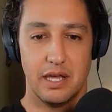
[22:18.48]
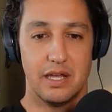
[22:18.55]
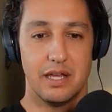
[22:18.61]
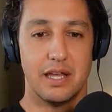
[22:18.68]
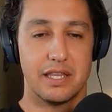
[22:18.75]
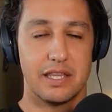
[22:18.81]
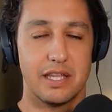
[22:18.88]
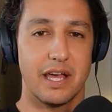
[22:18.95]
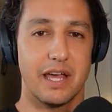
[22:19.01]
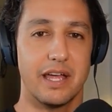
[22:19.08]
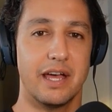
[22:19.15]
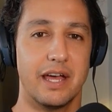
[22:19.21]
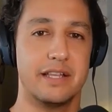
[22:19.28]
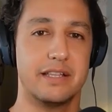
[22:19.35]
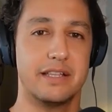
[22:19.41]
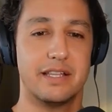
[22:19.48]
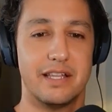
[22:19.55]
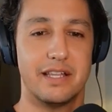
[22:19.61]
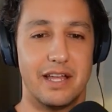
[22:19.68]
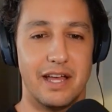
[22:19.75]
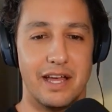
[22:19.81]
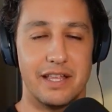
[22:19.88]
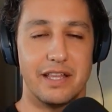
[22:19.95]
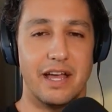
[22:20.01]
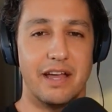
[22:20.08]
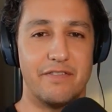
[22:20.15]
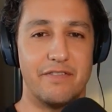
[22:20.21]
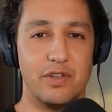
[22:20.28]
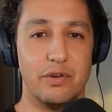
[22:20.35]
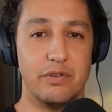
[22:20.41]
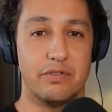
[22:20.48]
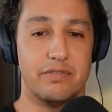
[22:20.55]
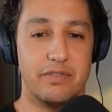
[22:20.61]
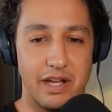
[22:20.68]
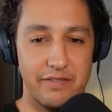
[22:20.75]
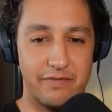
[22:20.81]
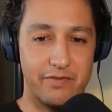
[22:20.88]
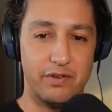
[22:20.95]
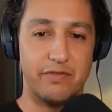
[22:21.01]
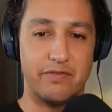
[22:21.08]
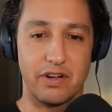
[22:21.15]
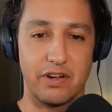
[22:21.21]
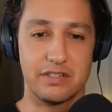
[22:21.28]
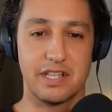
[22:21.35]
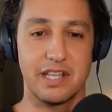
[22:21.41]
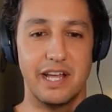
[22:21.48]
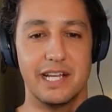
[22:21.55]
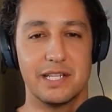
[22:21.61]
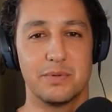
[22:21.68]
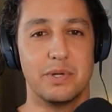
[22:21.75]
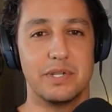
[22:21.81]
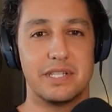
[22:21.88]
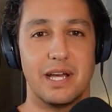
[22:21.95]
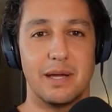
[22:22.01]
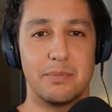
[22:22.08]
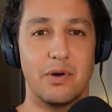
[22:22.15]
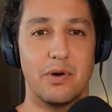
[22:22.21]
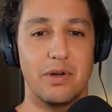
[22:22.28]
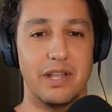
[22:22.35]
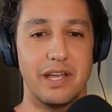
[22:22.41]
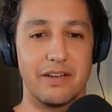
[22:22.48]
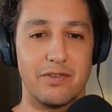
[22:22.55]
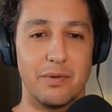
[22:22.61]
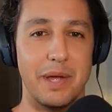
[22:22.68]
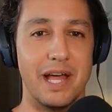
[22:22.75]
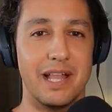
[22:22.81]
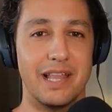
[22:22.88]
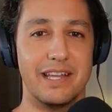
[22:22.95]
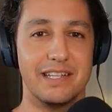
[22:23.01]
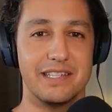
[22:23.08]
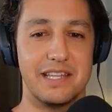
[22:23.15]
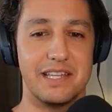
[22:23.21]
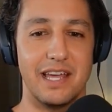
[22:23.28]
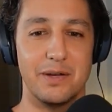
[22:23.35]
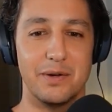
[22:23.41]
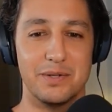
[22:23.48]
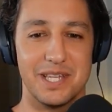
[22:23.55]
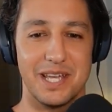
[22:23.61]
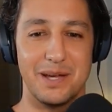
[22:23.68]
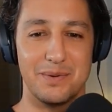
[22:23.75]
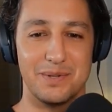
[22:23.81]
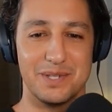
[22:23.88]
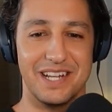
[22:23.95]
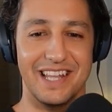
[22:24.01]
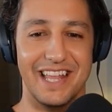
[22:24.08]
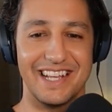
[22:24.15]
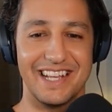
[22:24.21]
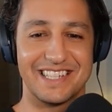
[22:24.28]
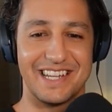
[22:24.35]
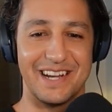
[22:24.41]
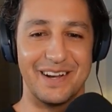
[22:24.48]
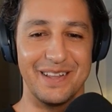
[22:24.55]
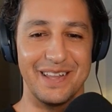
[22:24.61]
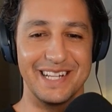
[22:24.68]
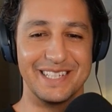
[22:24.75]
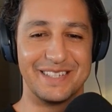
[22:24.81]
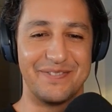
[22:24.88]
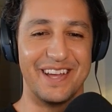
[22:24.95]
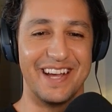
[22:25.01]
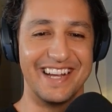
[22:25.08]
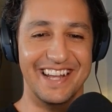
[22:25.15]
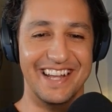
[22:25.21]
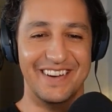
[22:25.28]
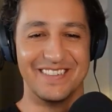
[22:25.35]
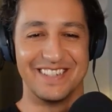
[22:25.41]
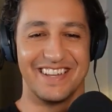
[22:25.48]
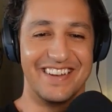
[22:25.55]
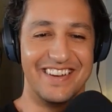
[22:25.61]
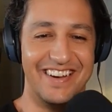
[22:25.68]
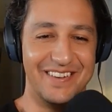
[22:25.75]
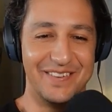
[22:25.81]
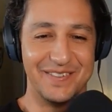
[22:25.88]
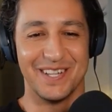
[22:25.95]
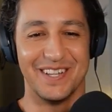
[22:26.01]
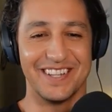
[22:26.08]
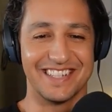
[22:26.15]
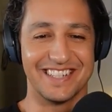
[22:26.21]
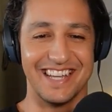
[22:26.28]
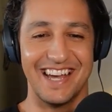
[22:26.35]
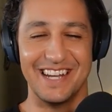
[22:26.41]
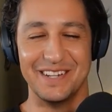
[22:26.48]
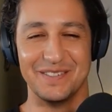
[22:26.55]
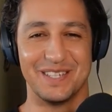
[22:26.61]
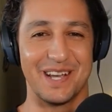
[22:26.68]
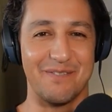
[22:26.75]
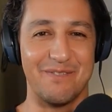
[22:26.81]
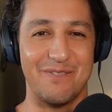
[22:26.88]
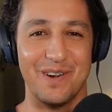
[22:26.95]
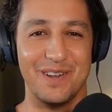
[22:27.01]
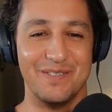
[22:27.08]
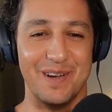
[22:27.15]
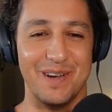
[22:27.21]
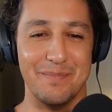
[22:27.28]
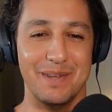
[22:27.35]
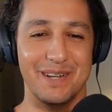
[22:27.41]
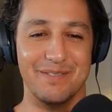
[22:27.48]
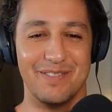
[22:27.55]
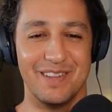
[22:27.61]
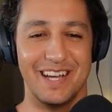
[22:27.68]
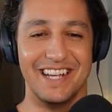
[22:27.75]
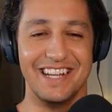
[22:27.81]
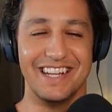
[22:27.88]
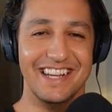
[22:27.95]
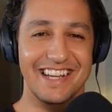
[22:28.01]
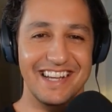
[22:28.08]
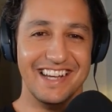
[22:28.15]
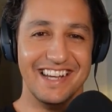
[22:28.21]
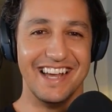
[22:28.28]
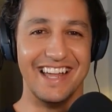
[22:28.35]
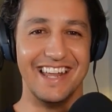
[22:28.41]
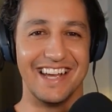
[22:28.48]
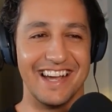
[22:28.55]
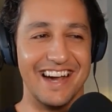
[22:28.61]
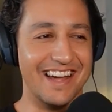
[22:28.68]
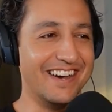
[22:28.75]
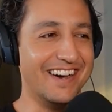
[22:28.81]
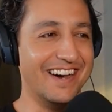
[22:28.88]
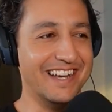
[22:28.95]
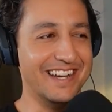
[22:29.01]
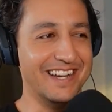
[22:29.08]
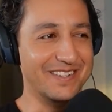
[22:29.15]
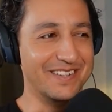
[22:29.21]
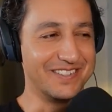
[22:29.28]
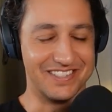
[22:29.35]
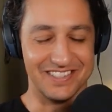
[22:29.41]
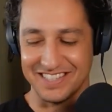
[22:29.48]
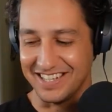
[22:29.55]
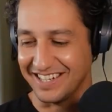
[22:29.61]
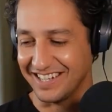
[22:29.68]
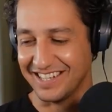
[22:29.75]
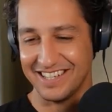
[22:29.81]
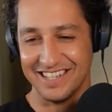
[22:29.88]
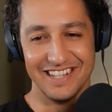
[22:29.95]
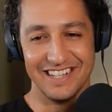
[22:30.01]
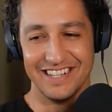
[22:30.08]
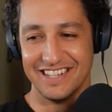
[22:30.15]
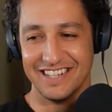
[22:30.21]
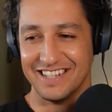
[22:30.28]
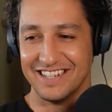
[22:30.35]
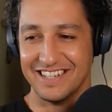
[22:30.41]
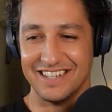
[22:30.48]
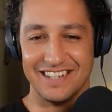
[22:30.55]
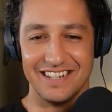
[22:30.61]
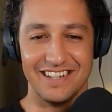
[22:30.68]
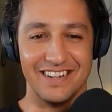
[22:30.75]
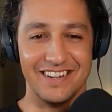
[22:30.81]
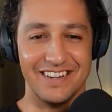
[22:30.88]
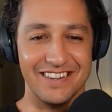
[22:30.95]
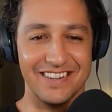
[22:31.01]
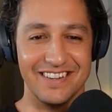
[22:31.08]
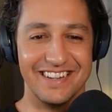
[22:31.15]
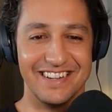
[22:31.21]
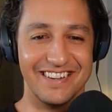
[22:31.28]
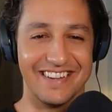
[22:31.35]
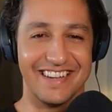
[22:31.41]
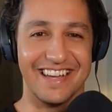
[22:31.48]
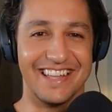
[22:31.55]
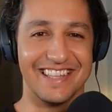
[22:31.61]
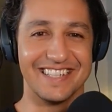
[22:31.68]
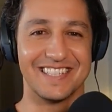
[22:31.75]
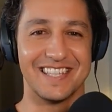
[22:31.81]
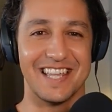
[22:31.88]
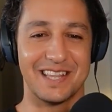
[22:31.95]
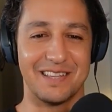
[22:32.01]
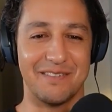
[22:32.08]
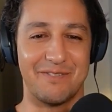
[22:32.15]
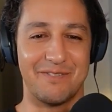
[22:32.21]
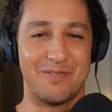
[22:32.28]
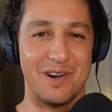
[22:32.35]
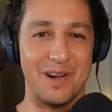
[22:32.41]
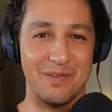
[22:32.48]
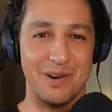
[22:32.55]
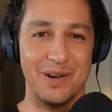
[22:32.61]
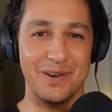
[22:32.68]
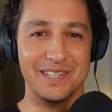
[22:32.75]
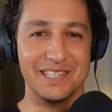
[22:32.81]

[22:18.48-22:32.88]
I think I flew first class one time going like from LA to San Jose. It was an Alaska Airlines flight, and I was all excited. It was like a 45-minute flight, and I got on and I was just like, oh, okay, this is like the front row in